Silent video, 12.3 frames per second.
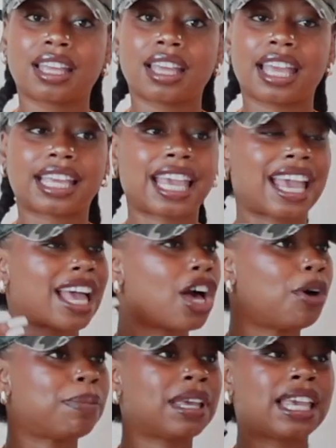It can't
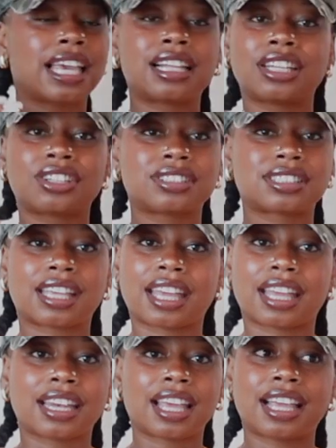help me get clear
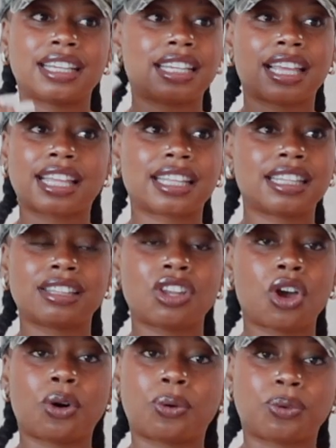skin.
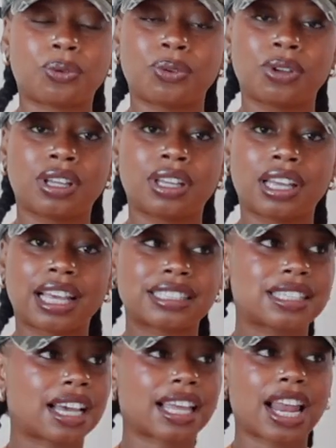No, it's
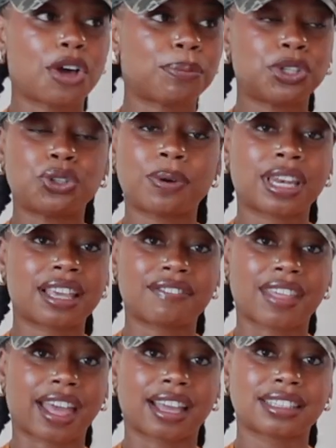not going to help me do any of
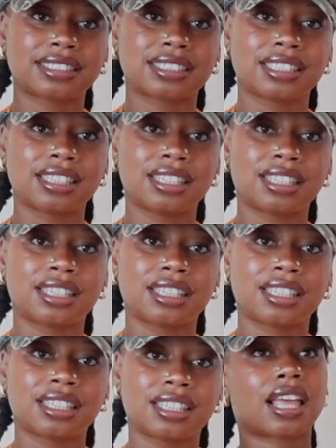that.
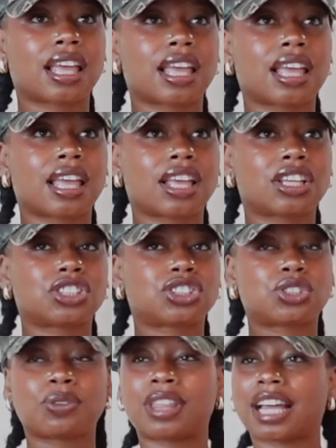
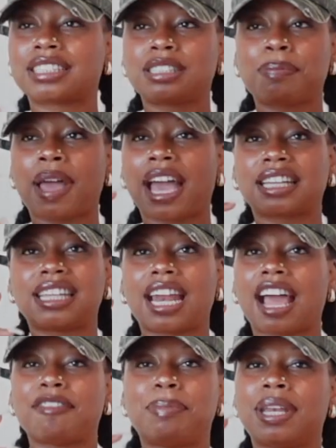So that's a bag that
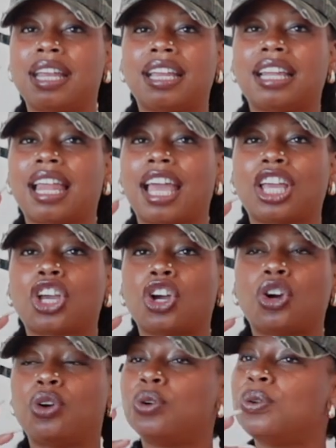I've been in. Like,
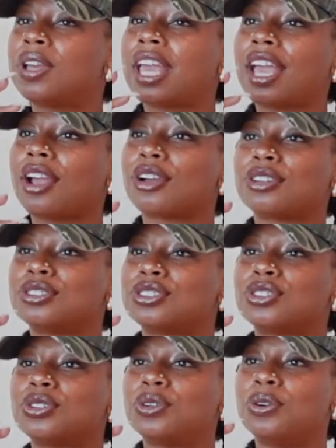who
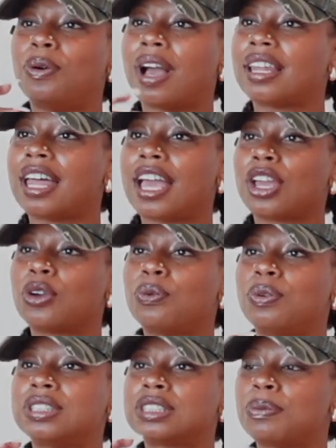cares who I like,
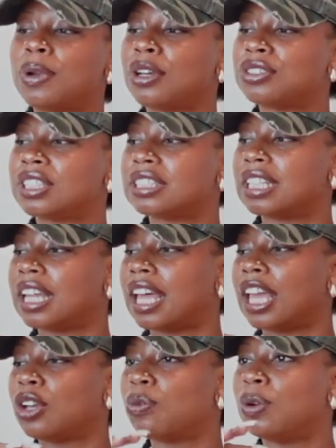what someone else doesn't
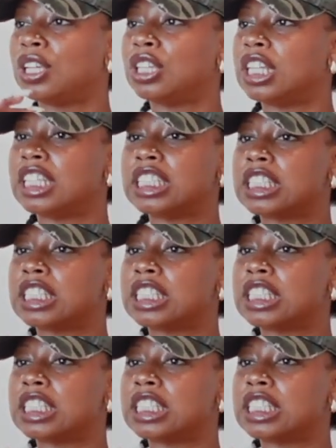like? What?